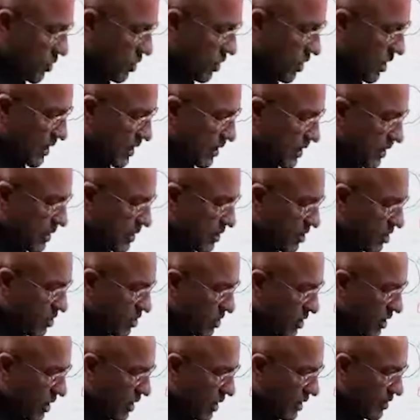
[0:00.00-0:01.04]
uh,
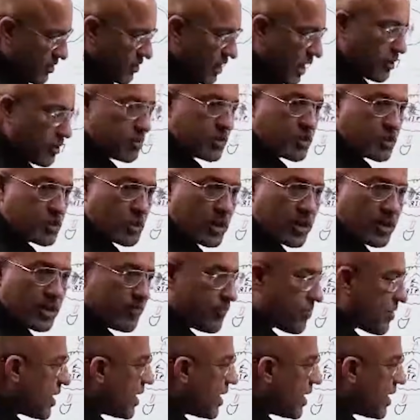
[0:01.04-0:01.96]
this uh, enzyme is doing?